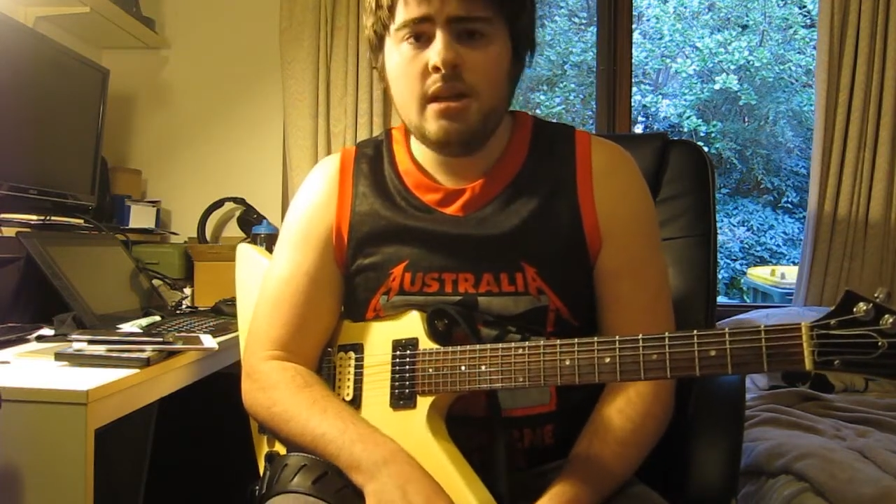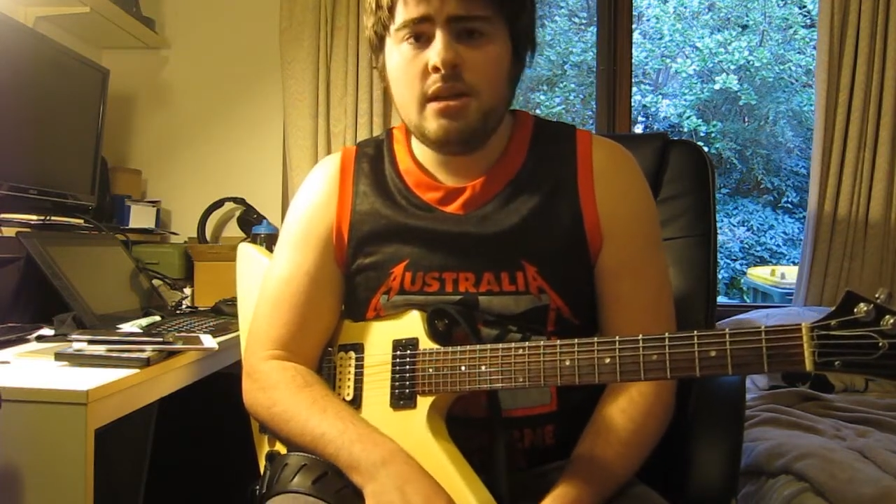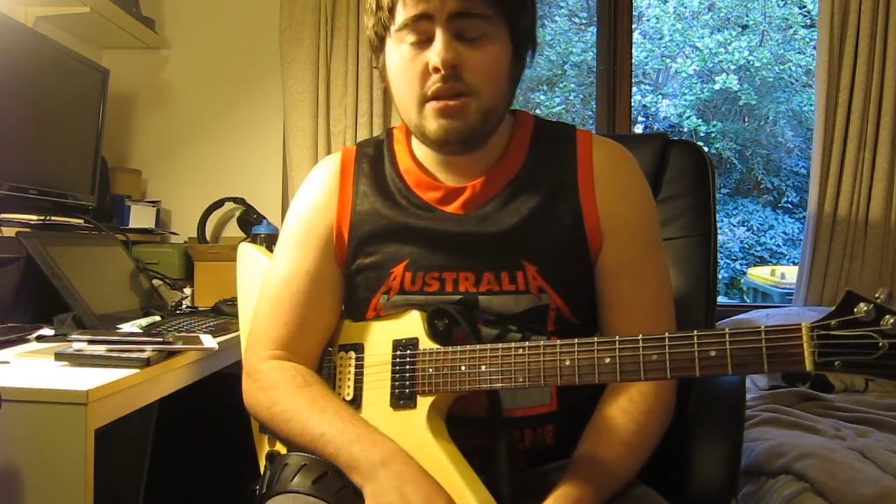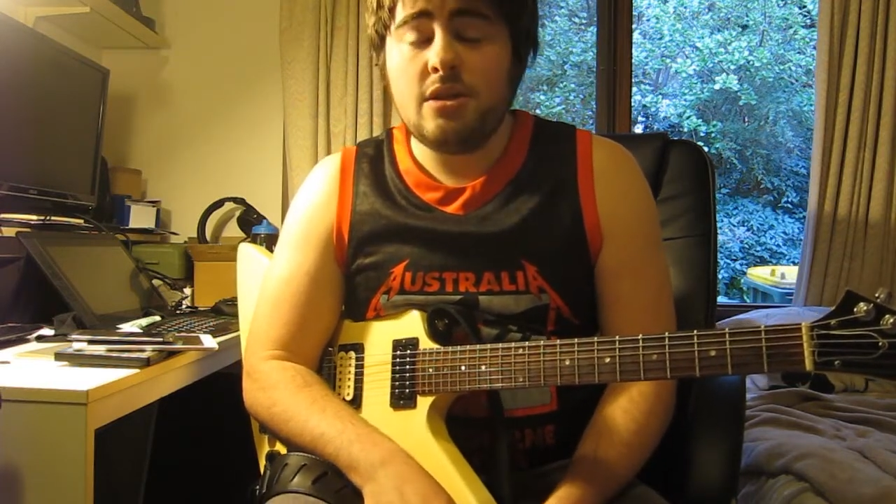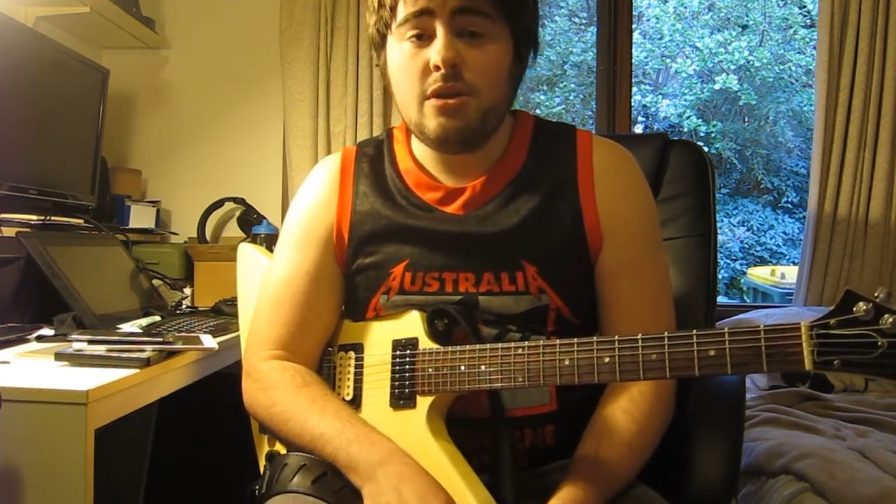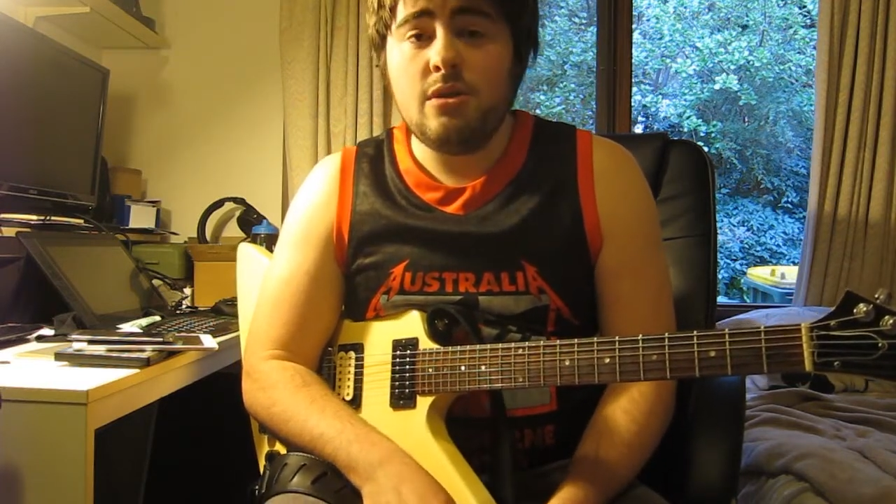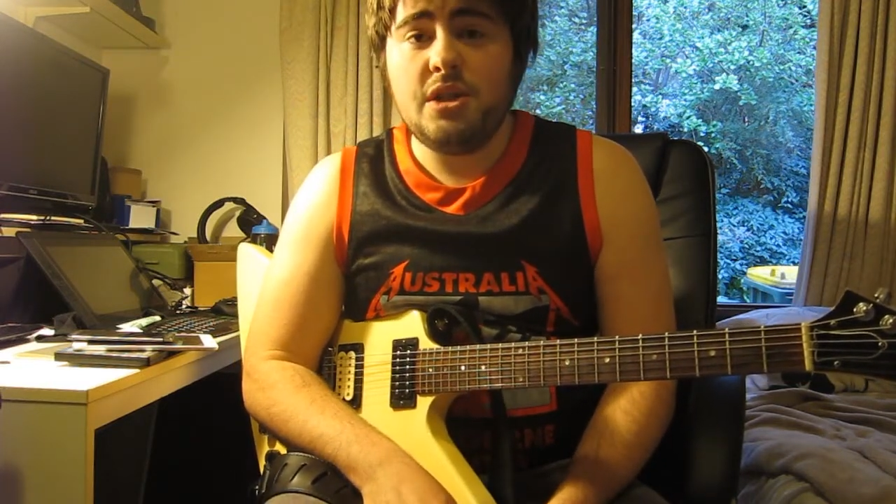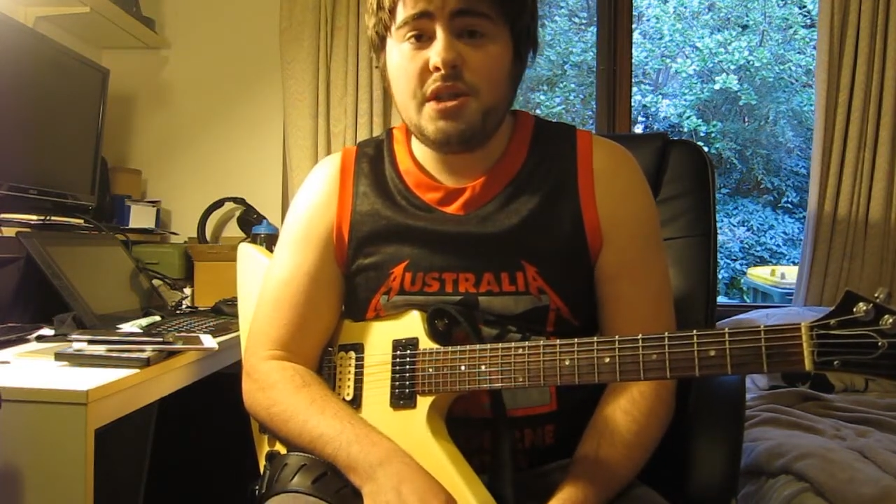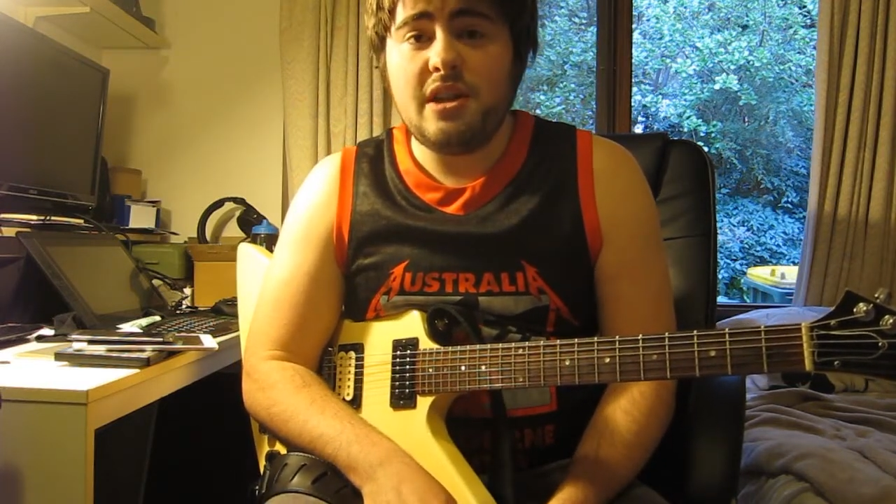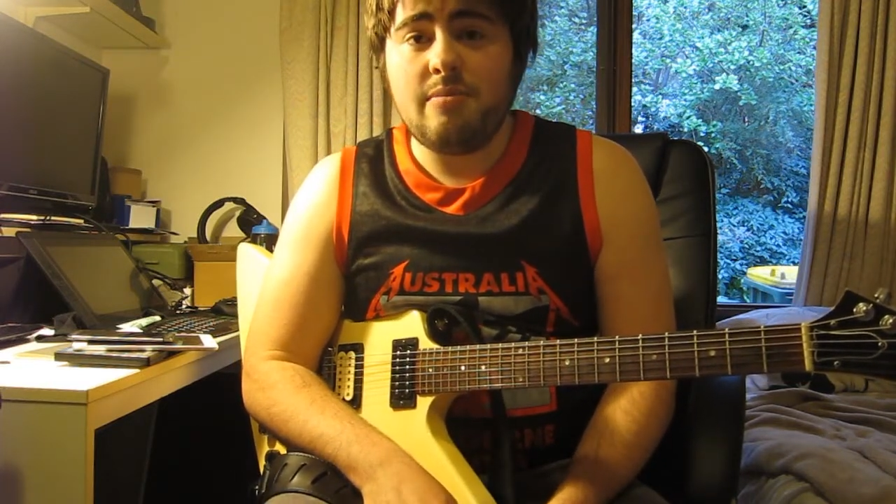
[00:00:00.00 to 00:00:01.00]
So record
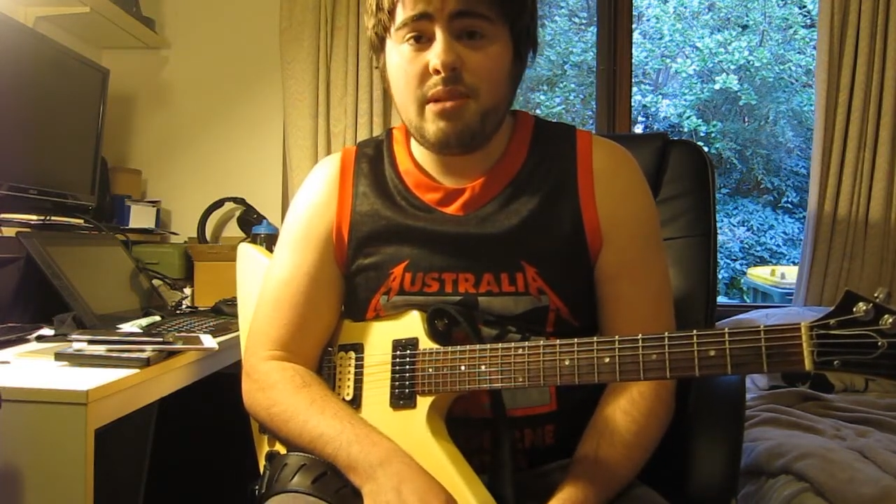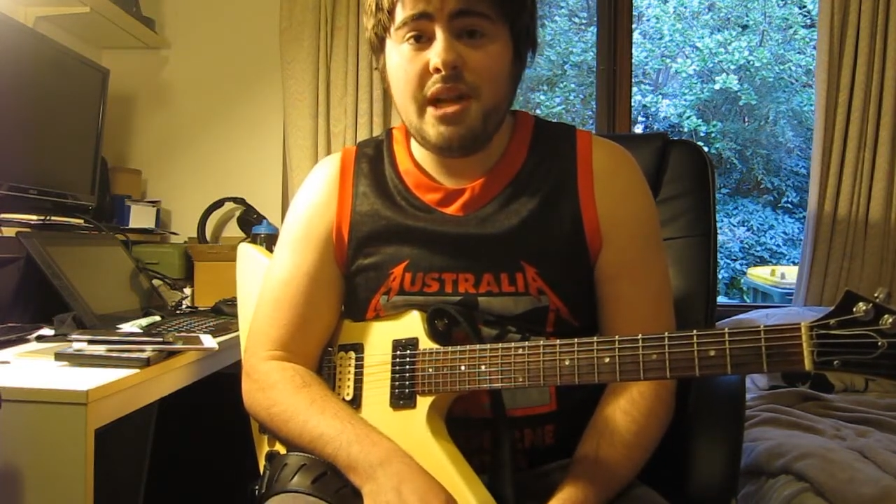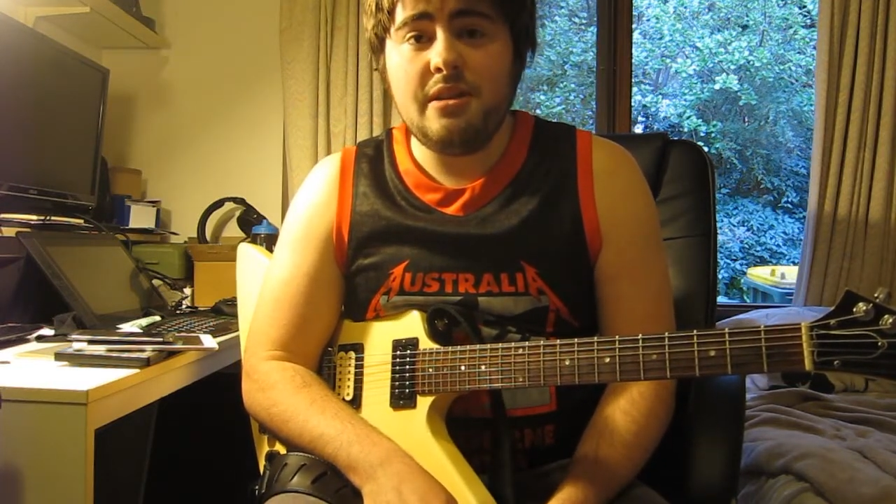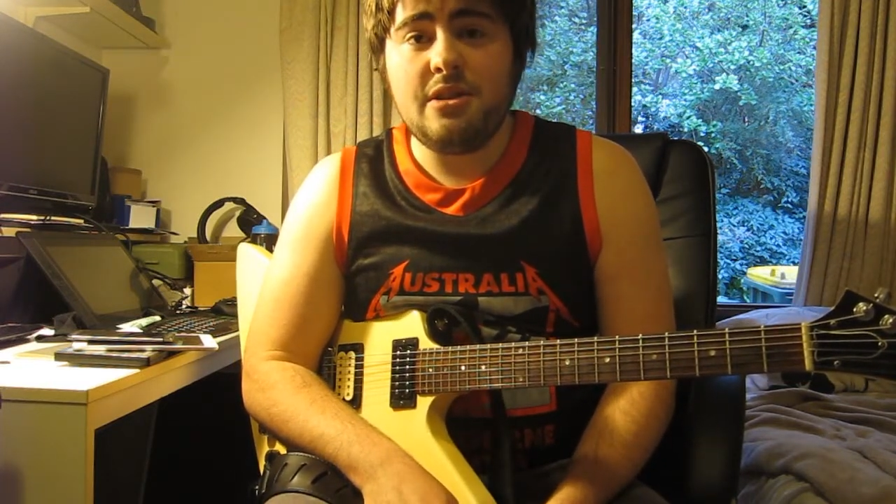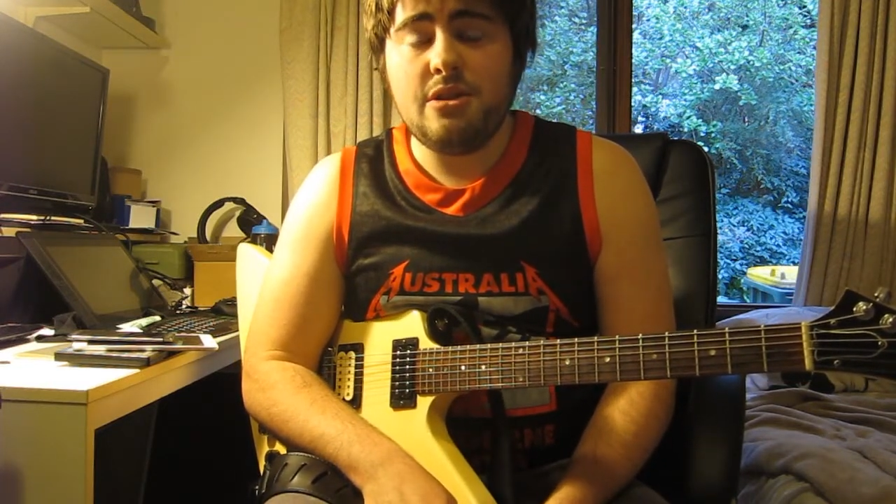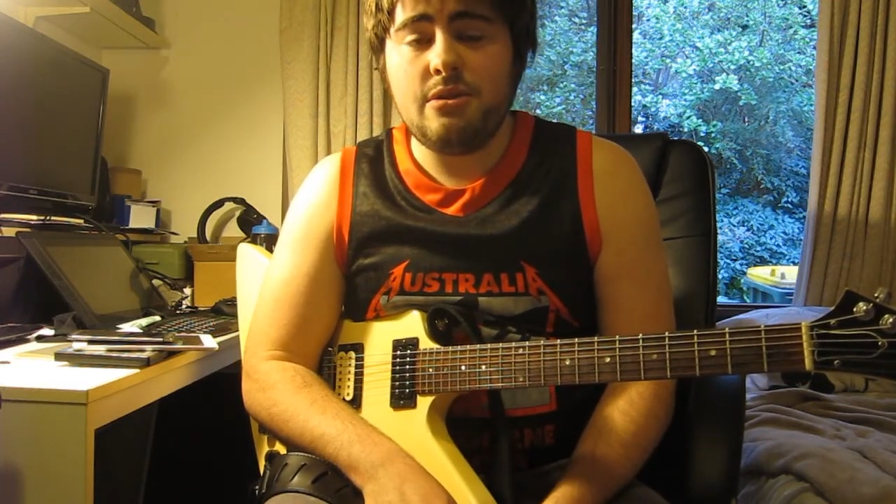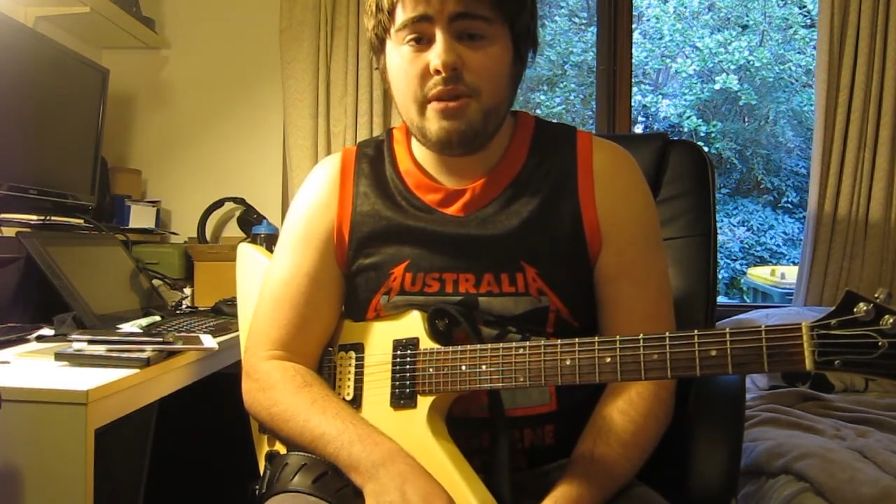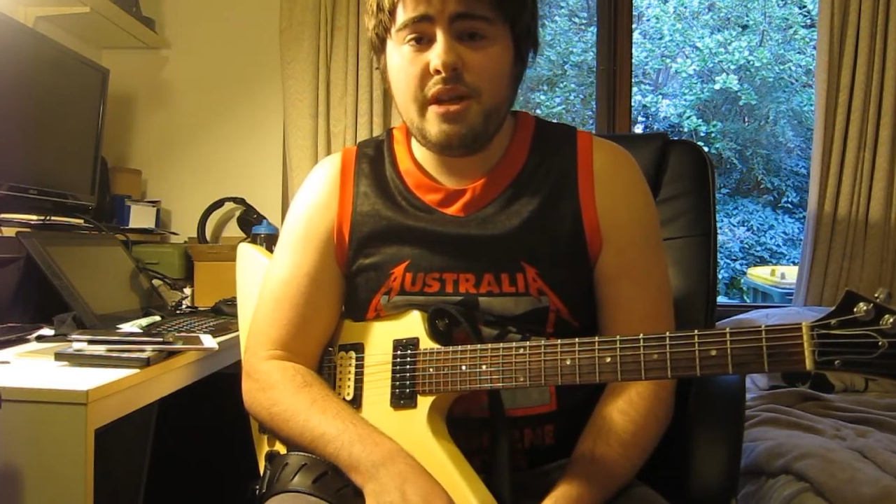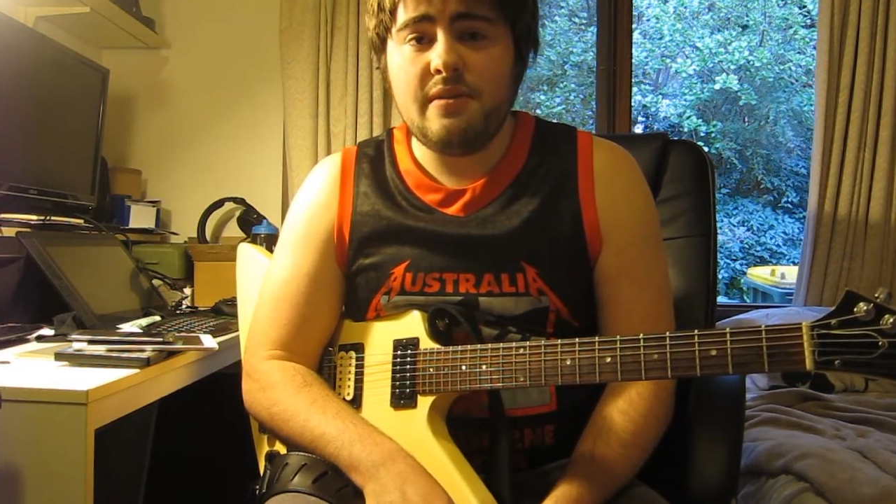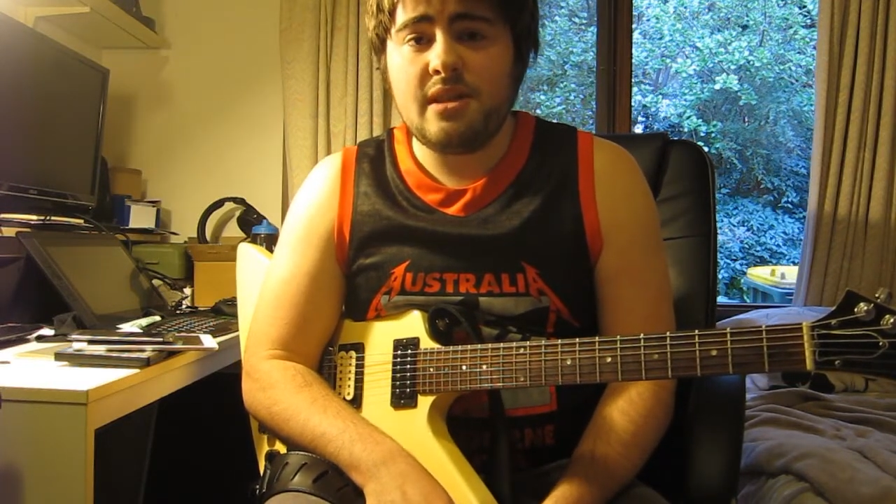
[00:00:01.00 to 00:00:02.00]
yourself playing the two
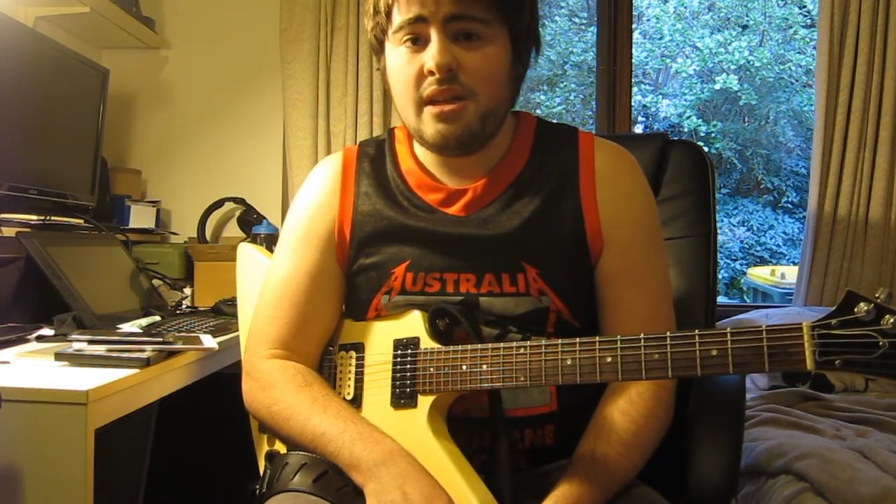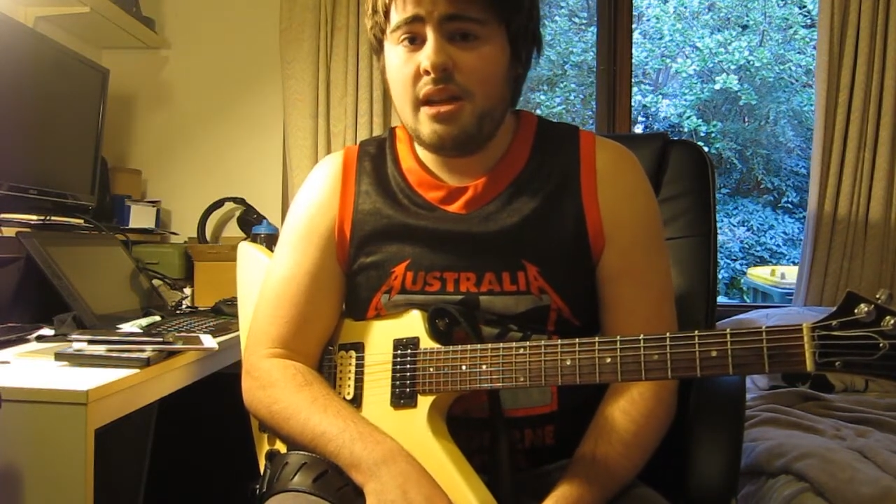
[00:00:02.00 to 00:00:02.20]
riffs.